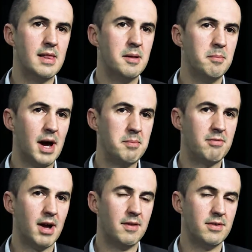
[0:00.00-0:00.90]
that might be
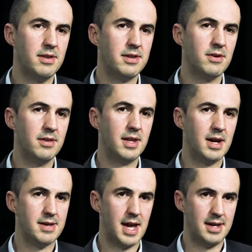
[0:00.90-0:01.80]
relevant under
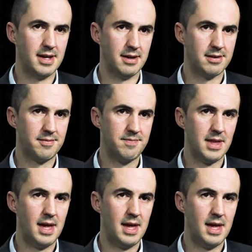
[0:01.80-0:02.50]
those headings.